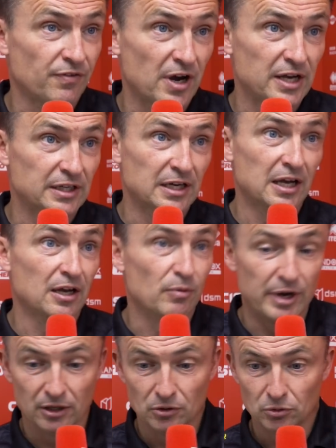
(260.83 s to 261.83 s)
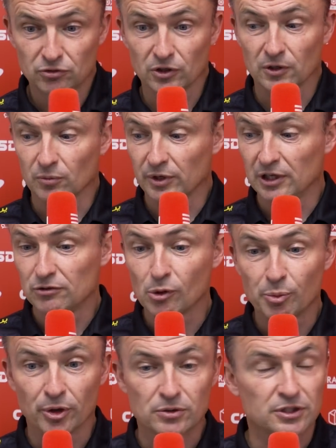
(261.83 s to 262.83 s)
Friday night, away at Luton, and we need to
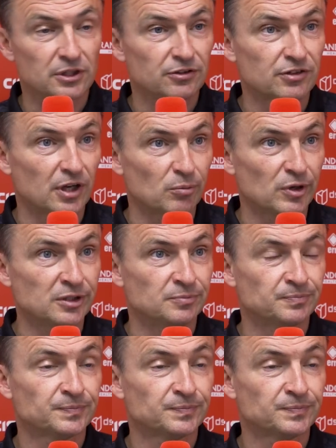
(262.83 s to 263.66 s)
approach it in the same way.